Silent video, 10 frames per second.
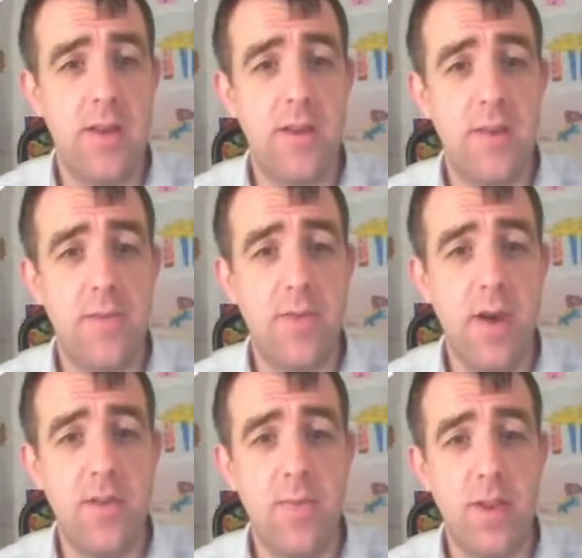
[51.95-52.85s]
So
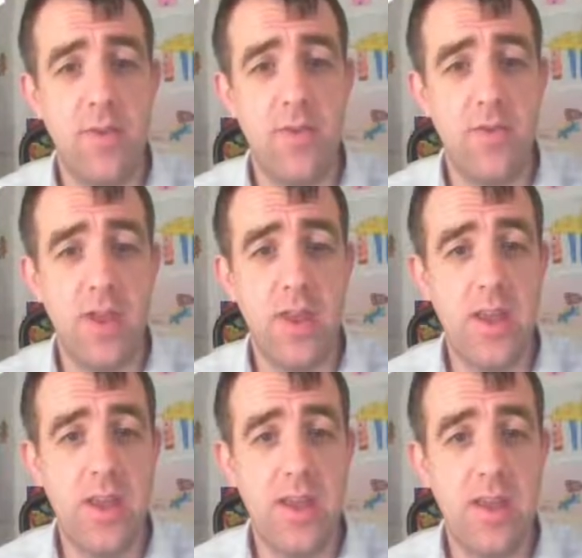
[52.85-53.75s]
5 plus 3
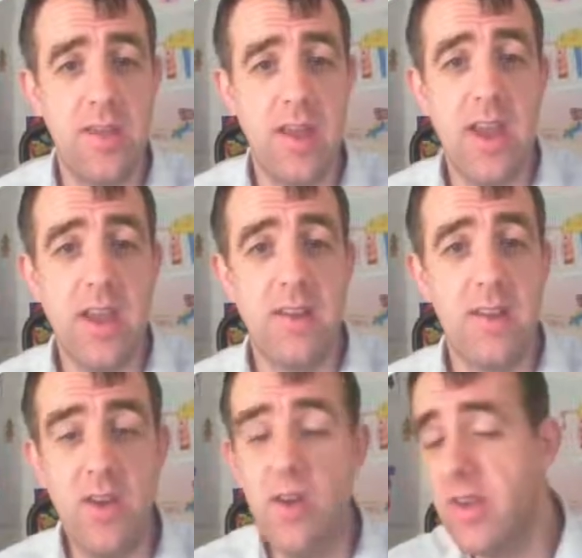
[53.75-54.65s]
is 8,
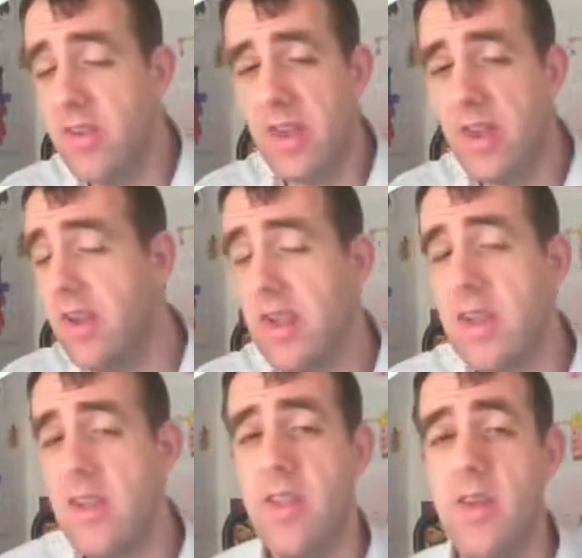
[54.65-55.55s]
and you can see clearly
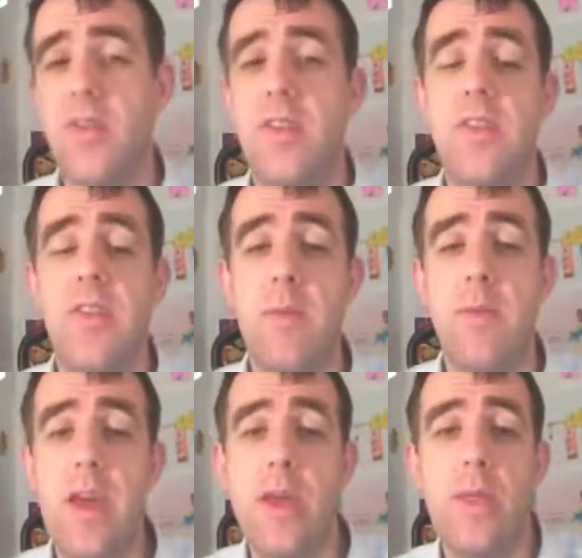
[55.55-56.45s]
that those are the same
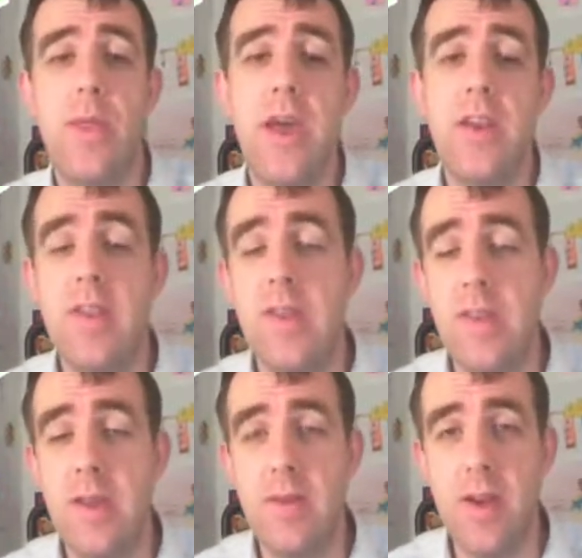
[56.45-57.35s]
length and in the
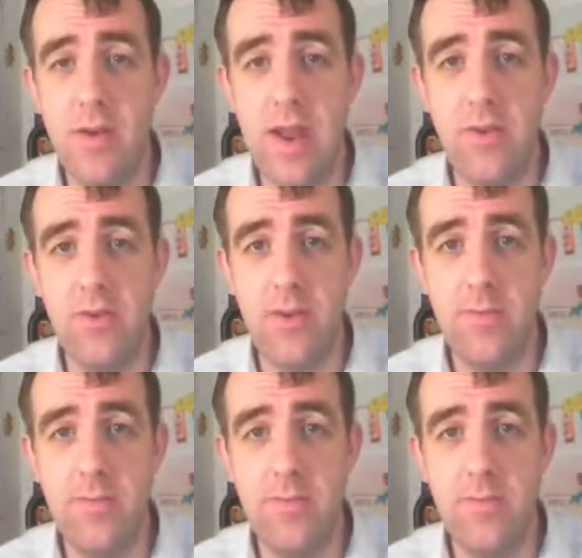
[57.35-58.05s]
same direction.